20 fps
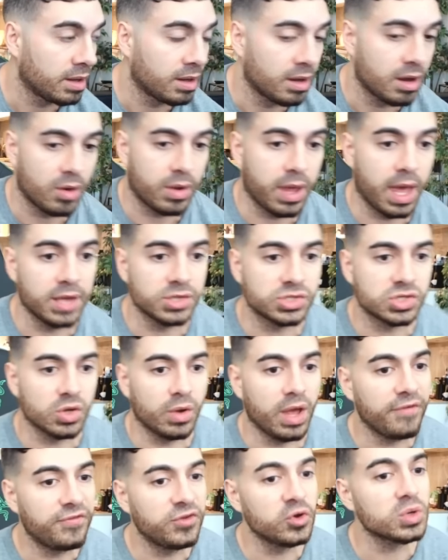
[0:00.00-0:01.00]
Okay, so
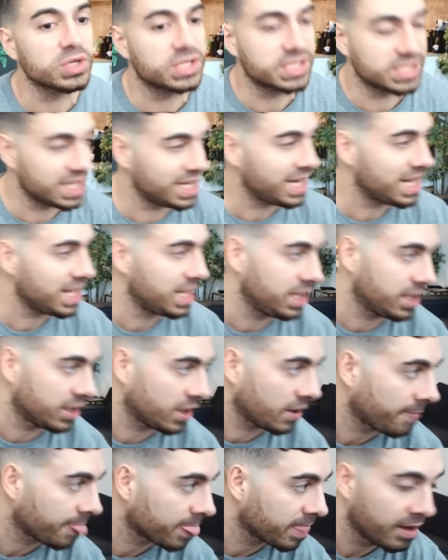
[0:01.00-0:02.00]
if you're sitting
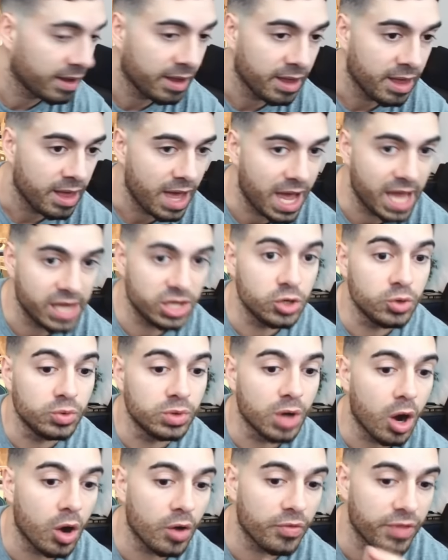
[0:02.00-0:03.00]
here and you
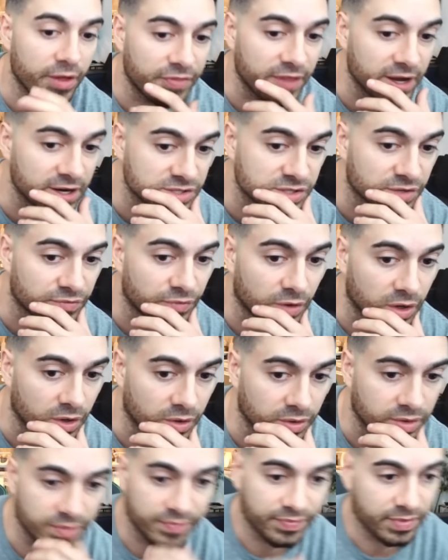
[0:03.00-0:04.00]
know that there's a
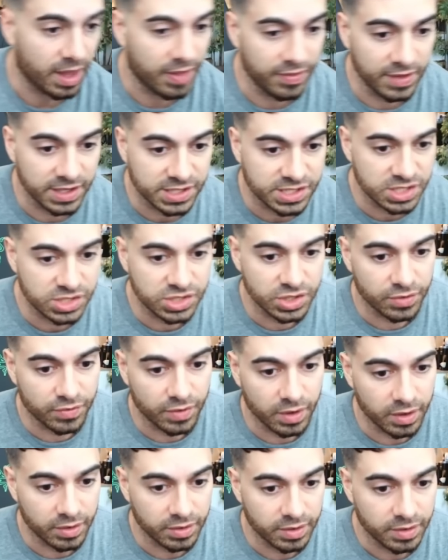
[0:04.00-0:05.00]
road, and this is your
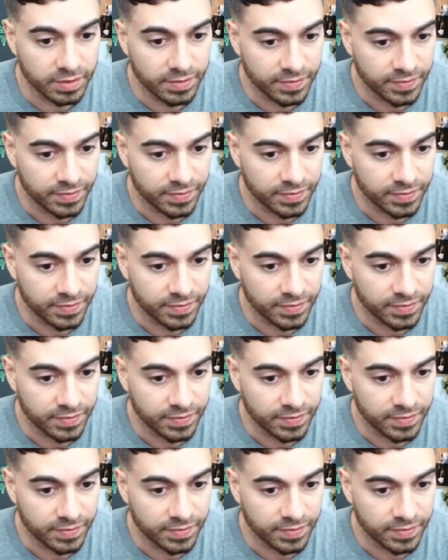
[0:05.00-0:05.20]
road,